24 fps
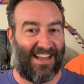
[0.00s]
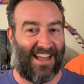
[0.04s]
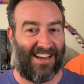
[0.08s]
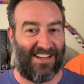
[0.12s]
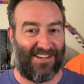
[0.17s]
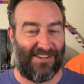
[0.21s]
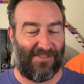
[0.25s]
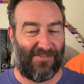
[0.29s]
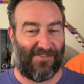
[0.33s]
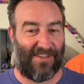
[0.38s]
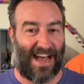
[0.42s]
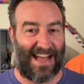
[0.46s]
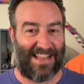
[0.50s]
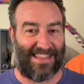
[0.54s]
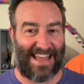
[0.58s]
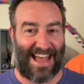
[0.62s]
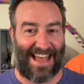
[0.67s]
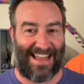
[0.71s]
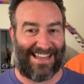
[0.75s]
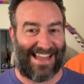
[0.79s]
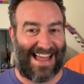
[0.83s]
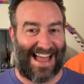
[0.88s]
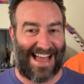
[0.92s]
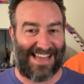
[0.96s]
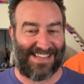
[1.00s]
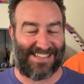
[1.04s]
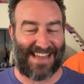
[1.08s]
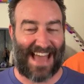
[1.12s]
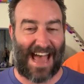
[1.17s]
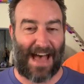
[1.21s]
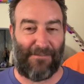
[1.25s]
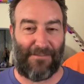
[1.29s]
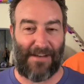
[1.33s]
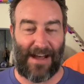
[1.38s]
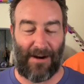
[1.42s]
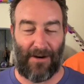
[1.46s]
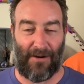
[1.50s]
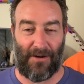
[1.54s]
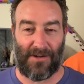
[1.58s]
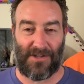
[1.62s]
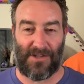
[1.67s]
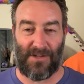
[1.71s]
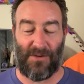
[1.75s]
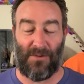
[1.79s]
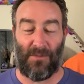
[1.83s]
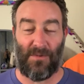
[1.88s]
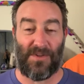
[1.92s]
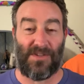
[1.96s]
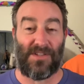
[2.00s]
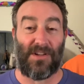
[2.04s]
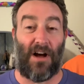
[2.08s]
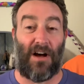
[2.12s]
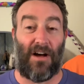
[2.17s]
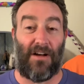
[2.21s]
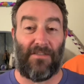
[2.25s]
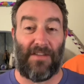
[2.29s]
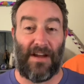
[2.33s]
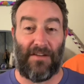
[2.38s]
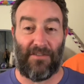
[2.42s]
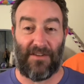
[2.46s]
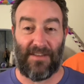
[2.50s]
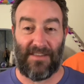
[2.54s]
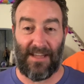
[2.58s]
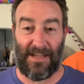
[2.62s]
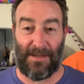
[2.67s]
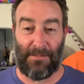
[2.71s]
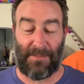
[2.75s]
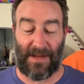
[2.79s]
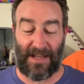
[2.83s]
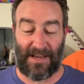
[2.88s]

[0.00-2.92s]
then you've got that last half hour to resolve everything.